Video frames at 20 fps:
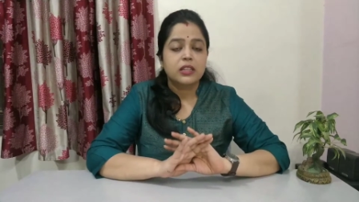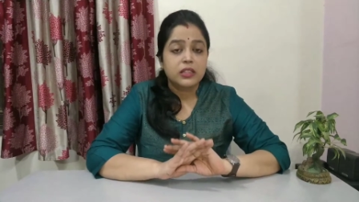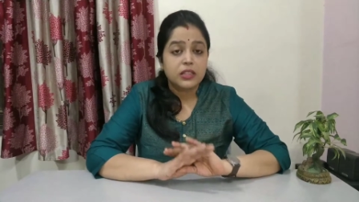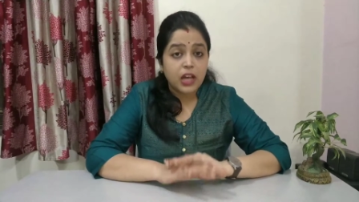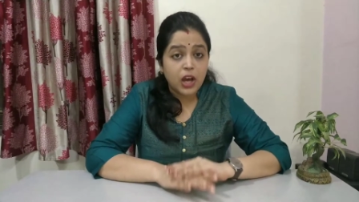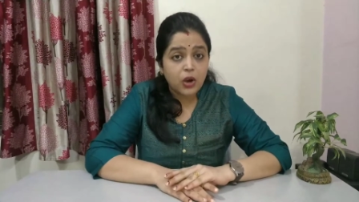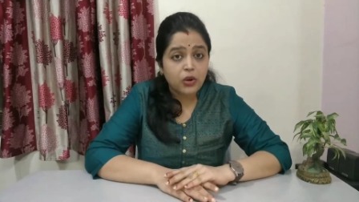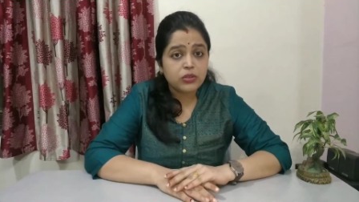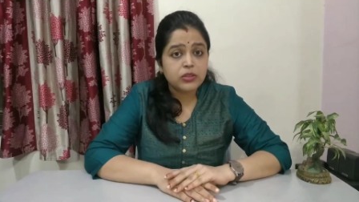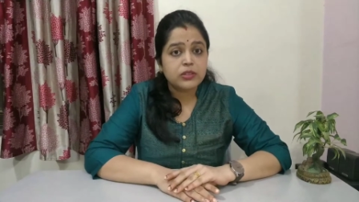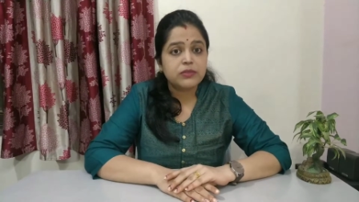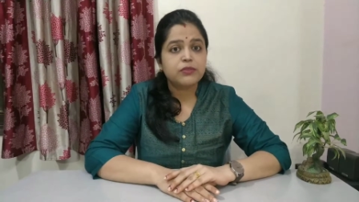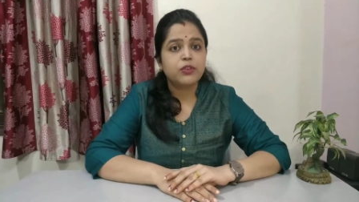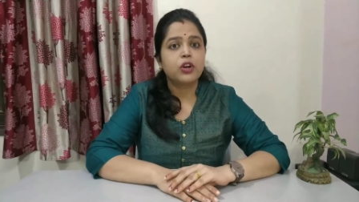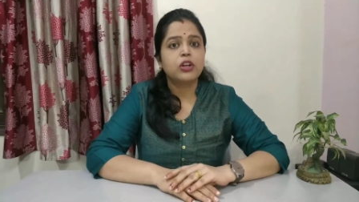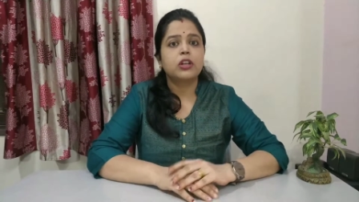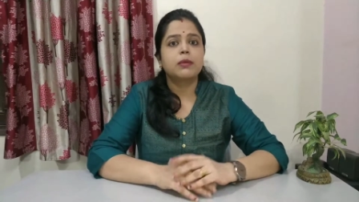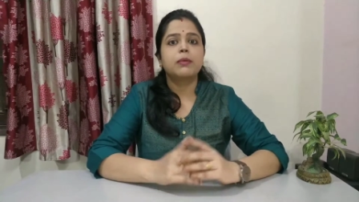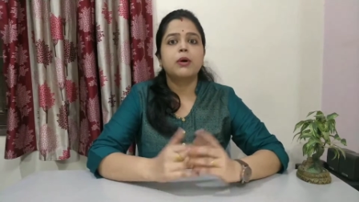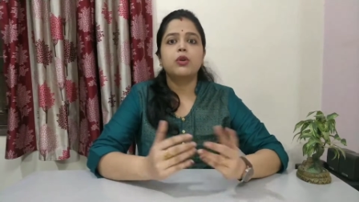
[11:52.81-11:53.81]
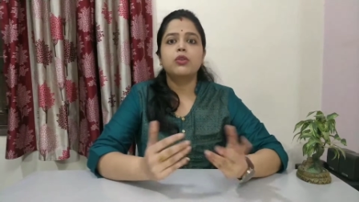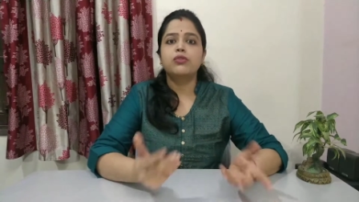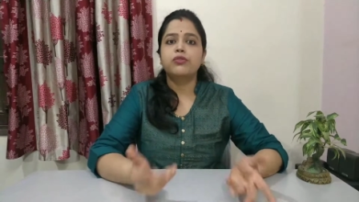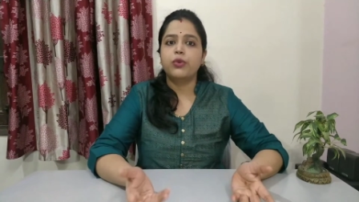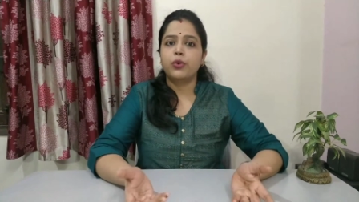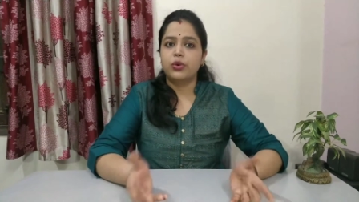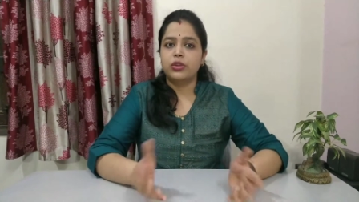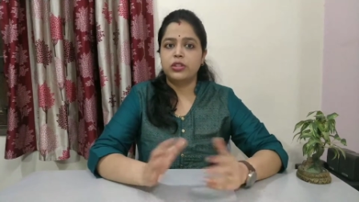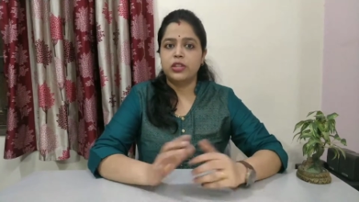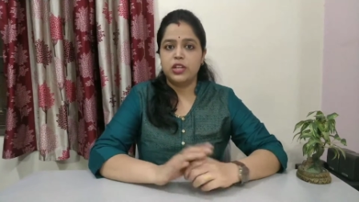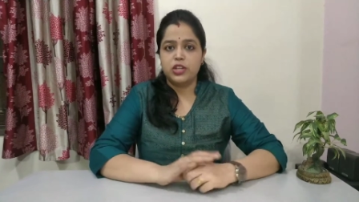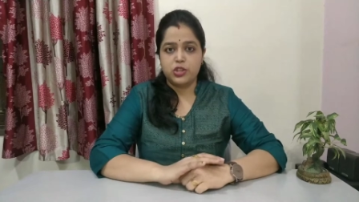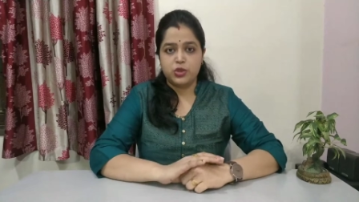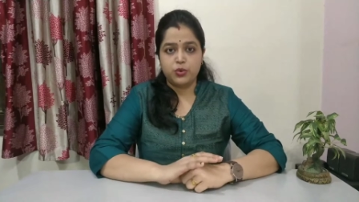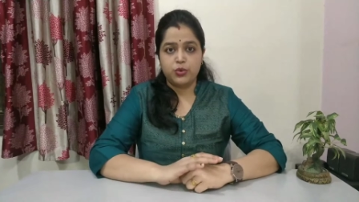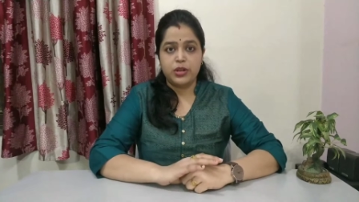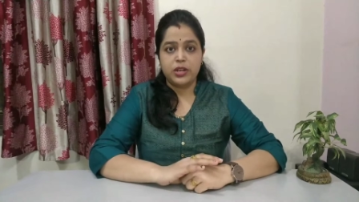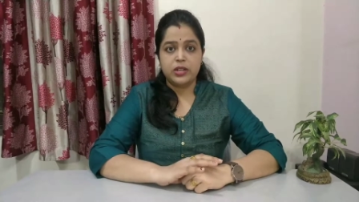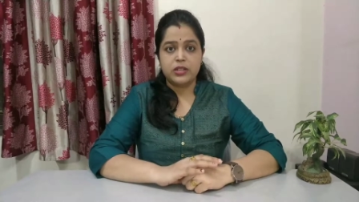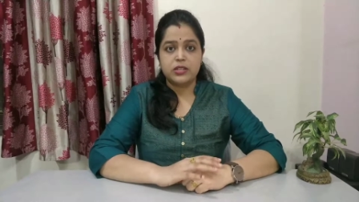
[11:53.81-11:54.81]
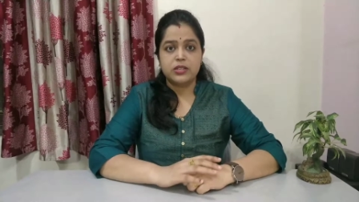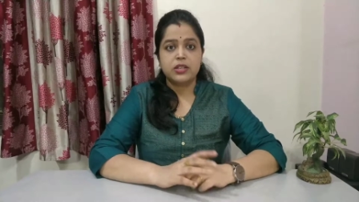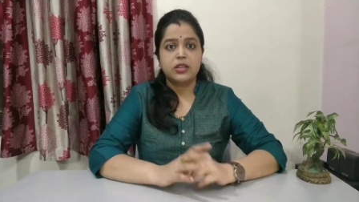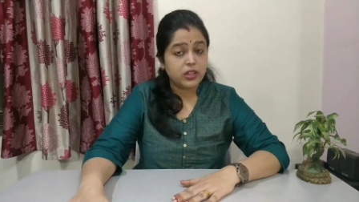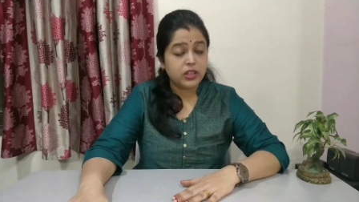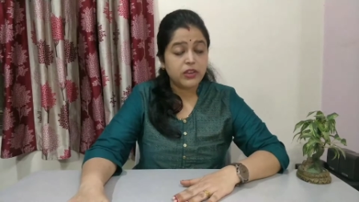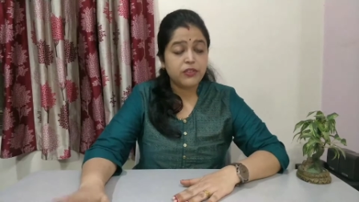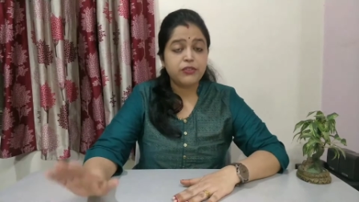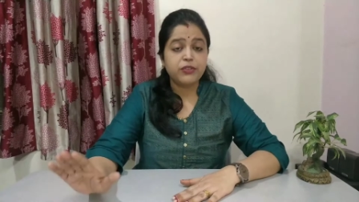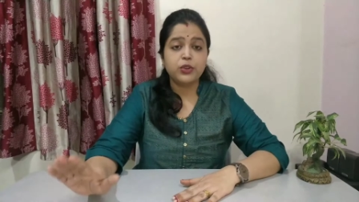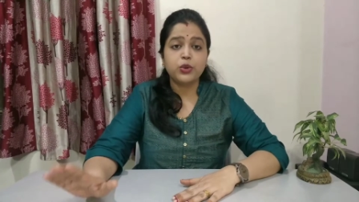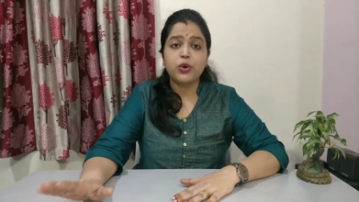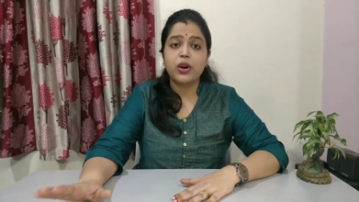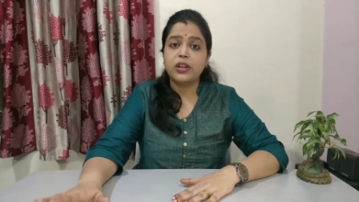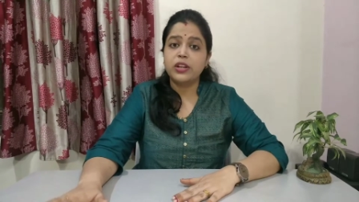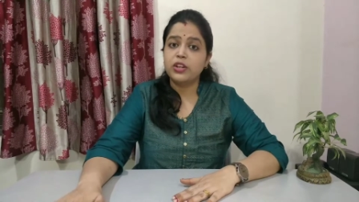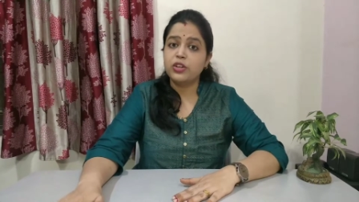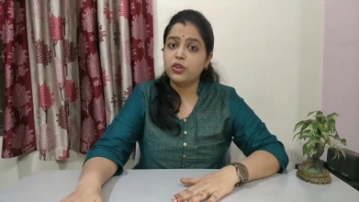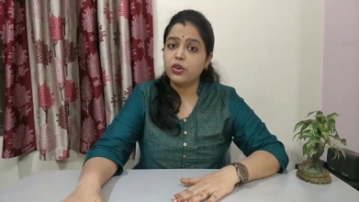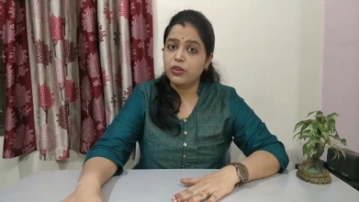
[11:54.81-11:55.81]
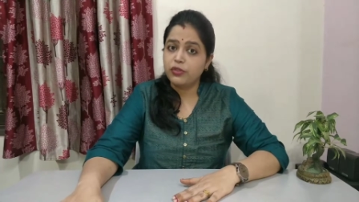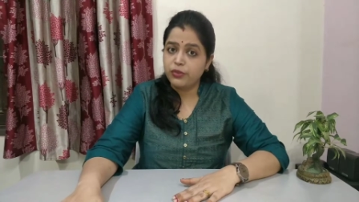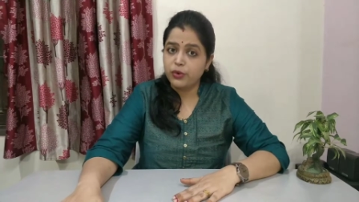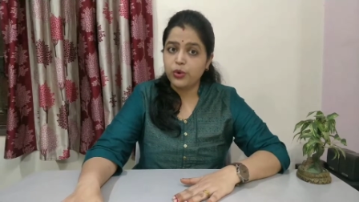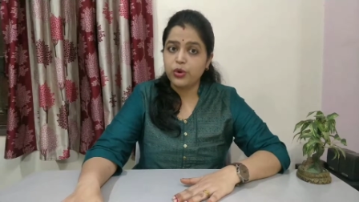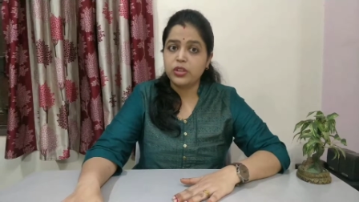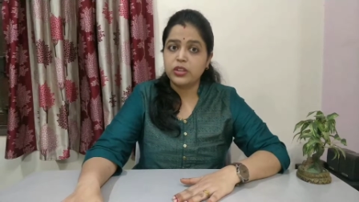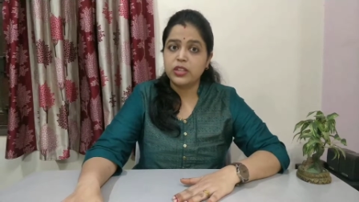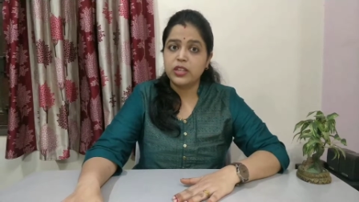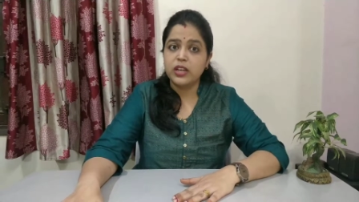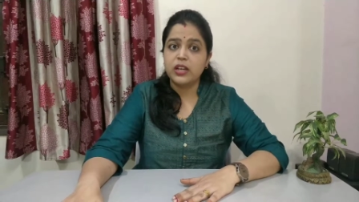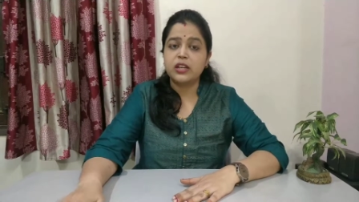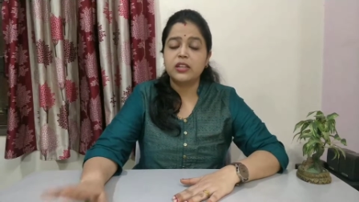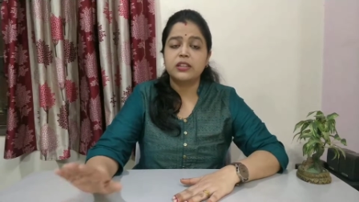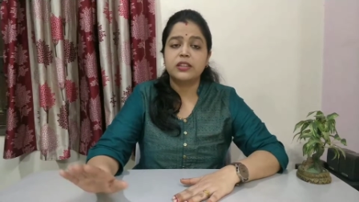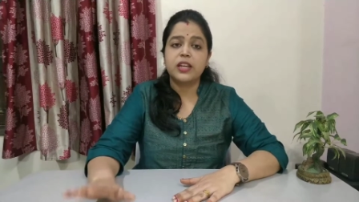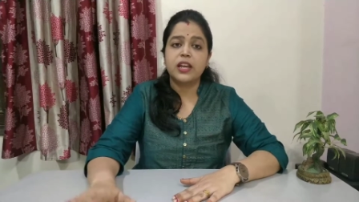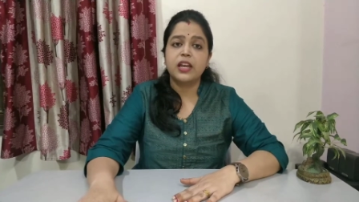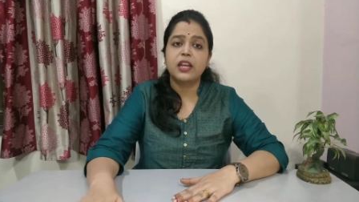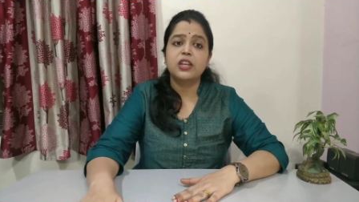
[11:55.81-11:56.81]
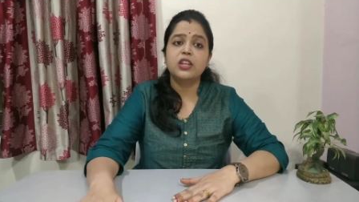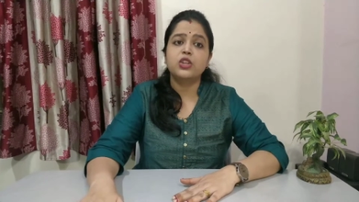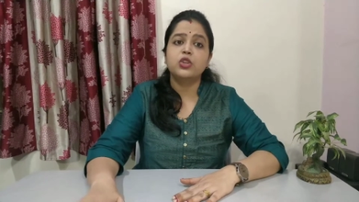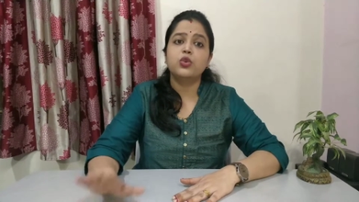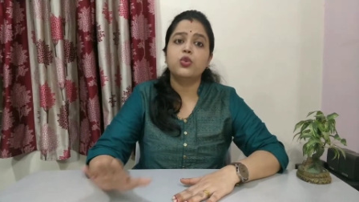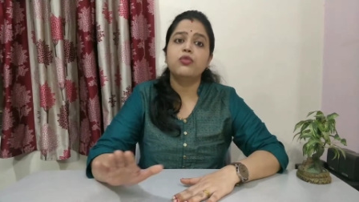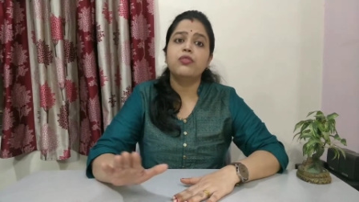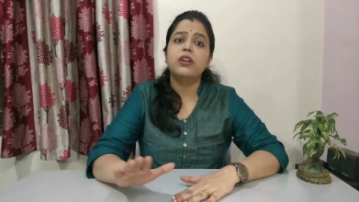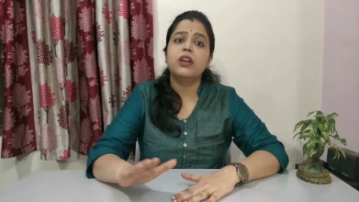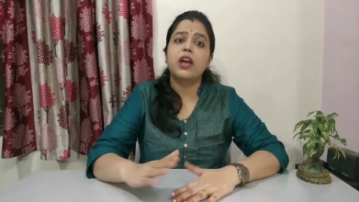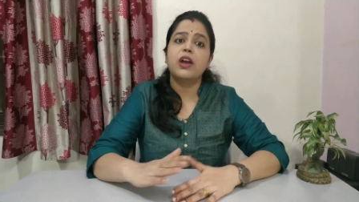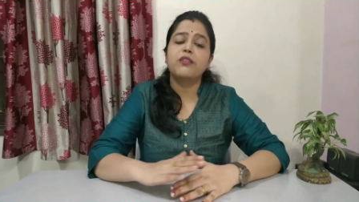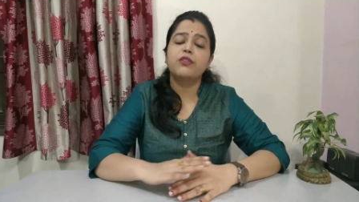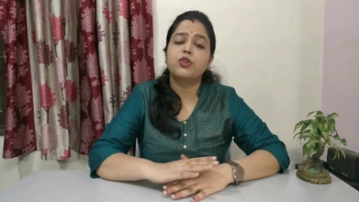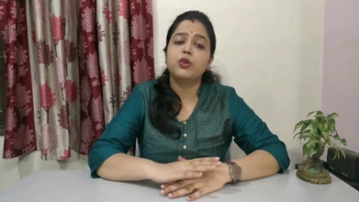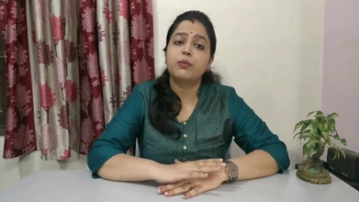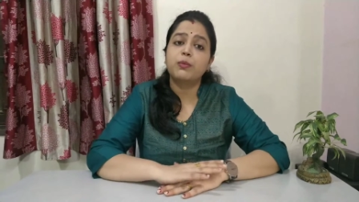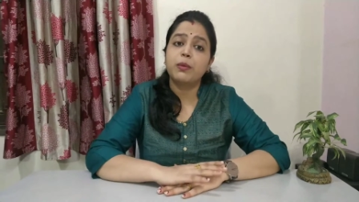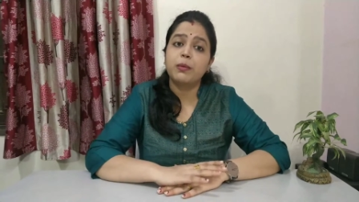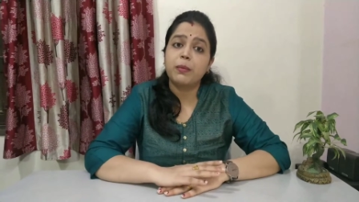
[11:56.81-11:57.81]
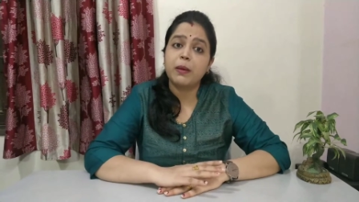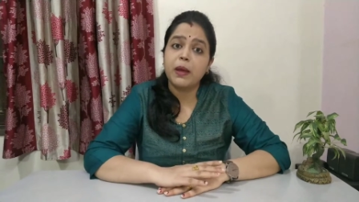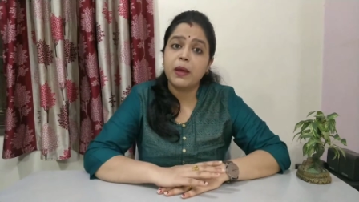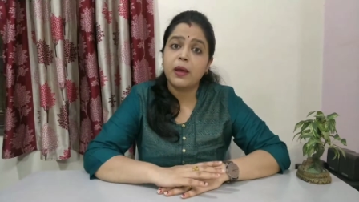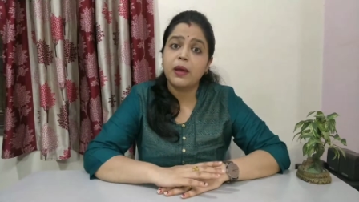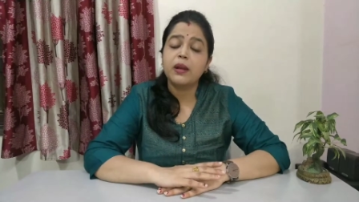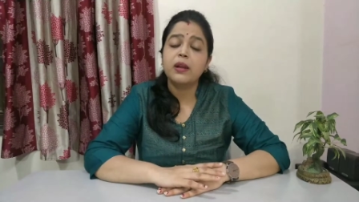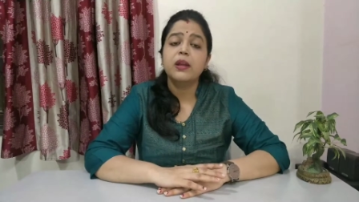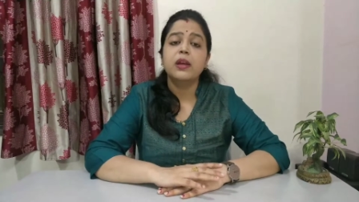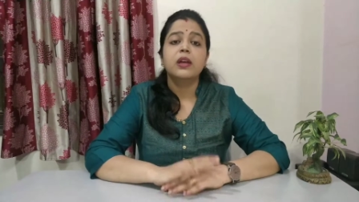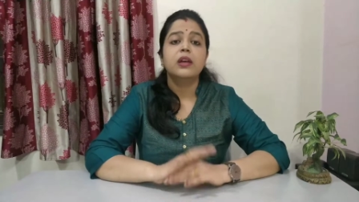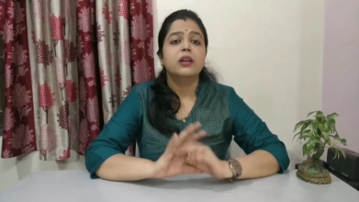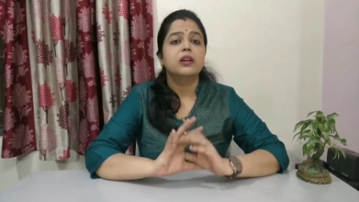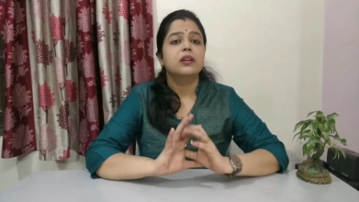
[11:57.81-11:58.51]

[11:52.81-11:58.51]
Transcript: Now what about fourth year students? If you are in your fourth year, then you will have to prepare,